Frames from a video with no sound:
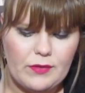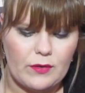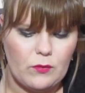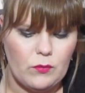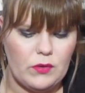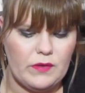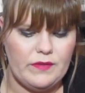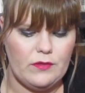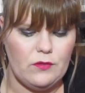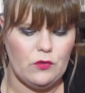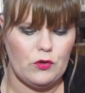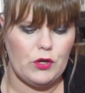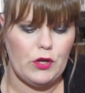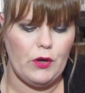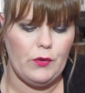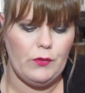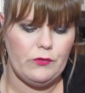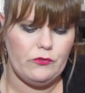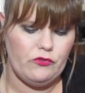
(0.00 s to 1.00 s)
like one of the little
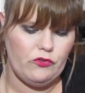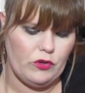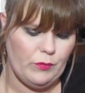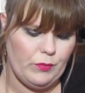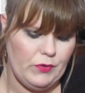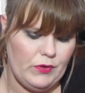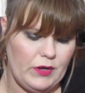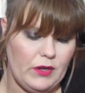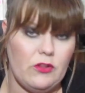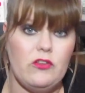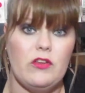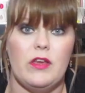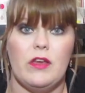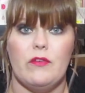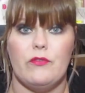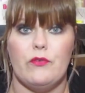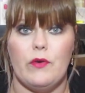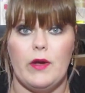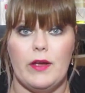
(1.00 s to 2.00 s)
codes you could put in, you
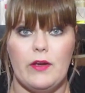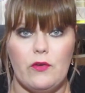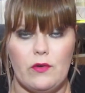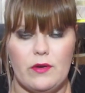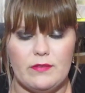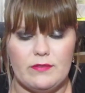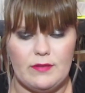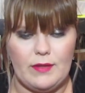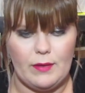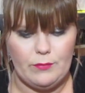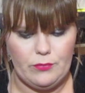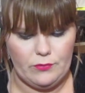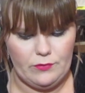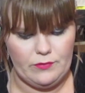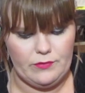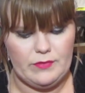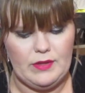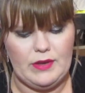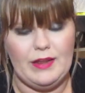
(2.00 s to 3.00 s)
get fragrant
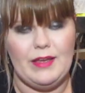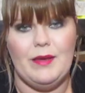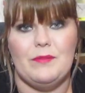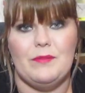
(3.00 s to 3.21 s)
samples, and it